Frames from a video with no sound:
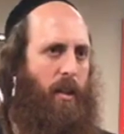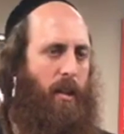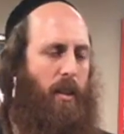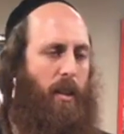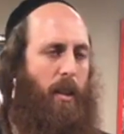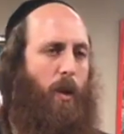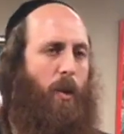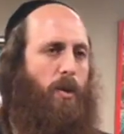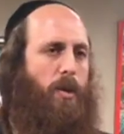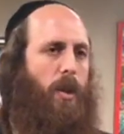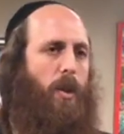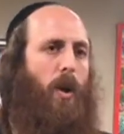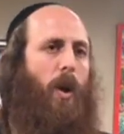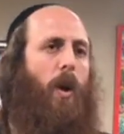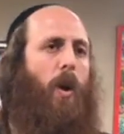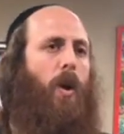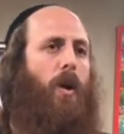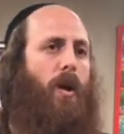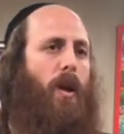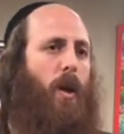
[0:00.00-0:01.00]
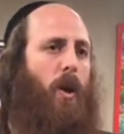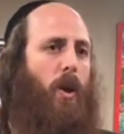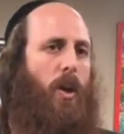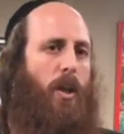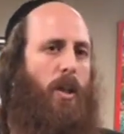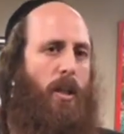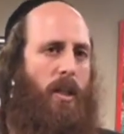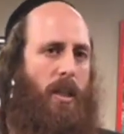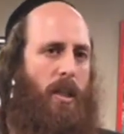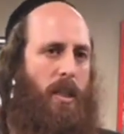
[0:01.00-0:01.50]
Those are all
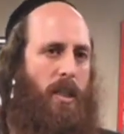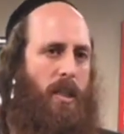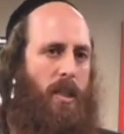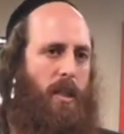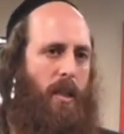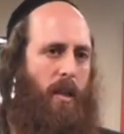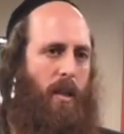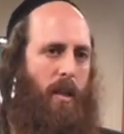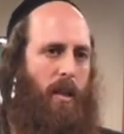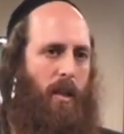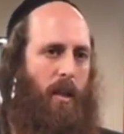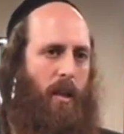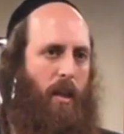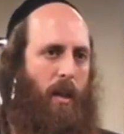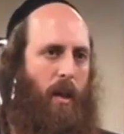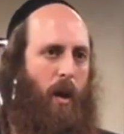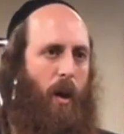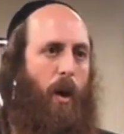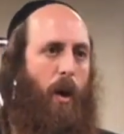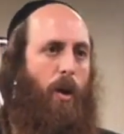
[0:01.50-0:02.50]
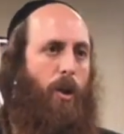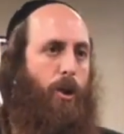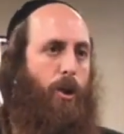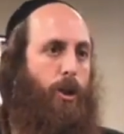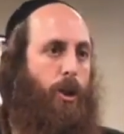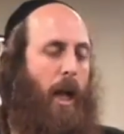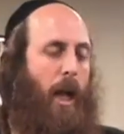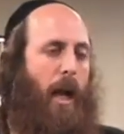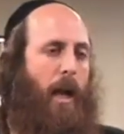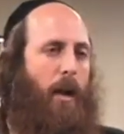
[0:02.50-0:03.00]
curtains, all
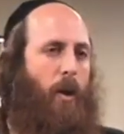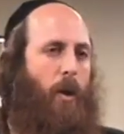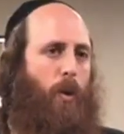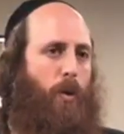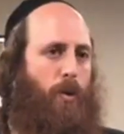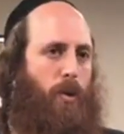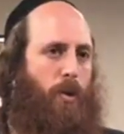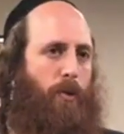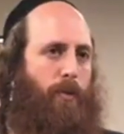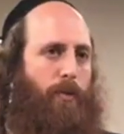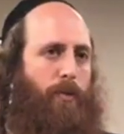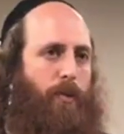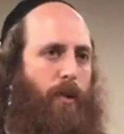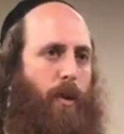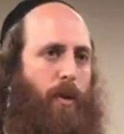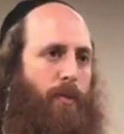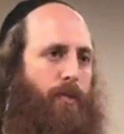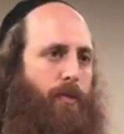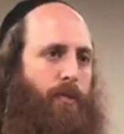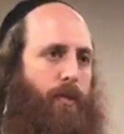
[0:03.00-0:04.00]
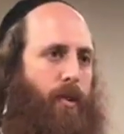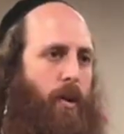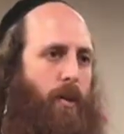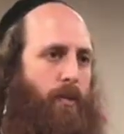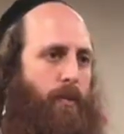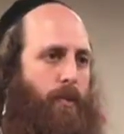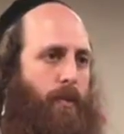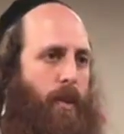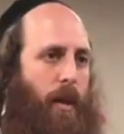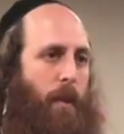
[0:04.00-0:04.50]
shadows
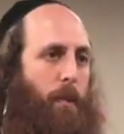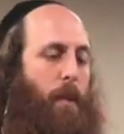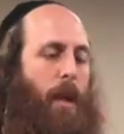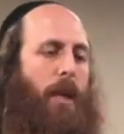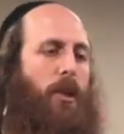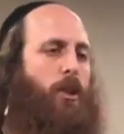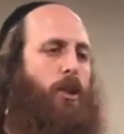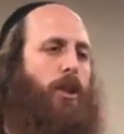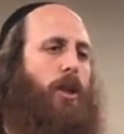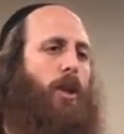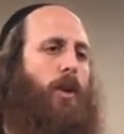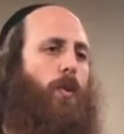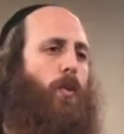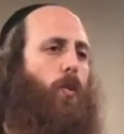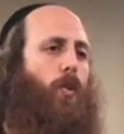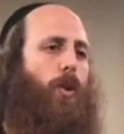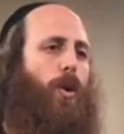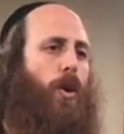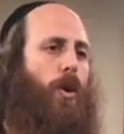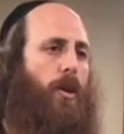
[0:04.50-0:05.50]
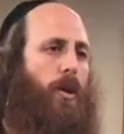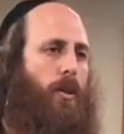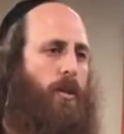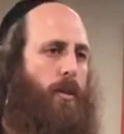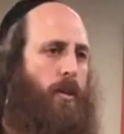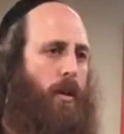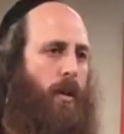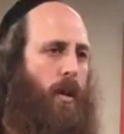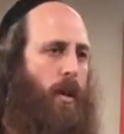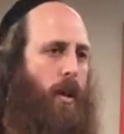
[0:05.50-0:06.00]
of the imaginary world
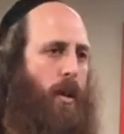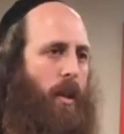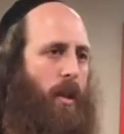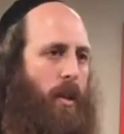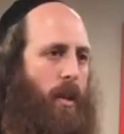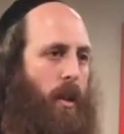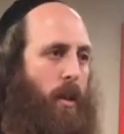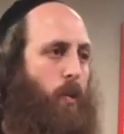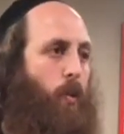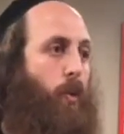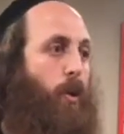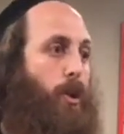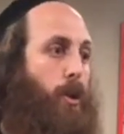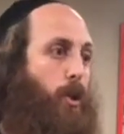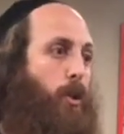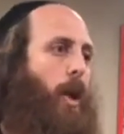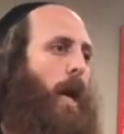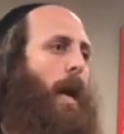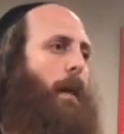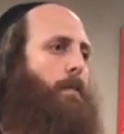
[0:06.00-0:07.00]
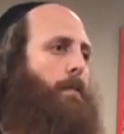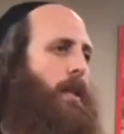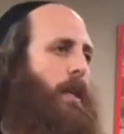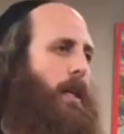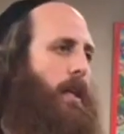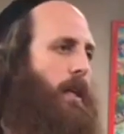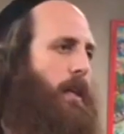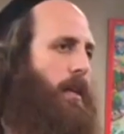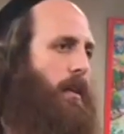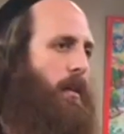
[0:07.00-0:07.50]
that we're trapped
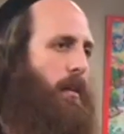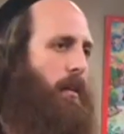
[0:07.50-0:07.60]
in.